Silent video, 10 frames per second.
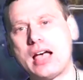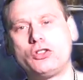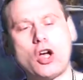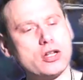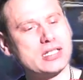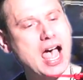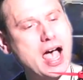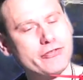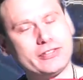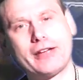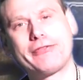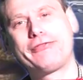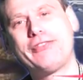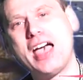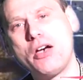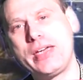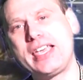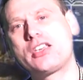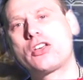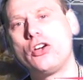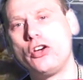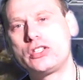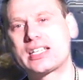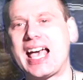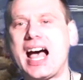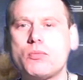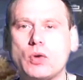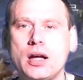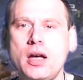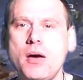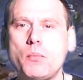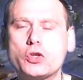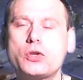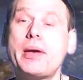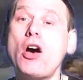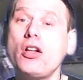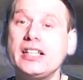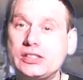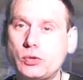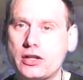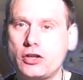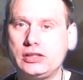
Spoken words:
not having a very good camera, but to be honest with you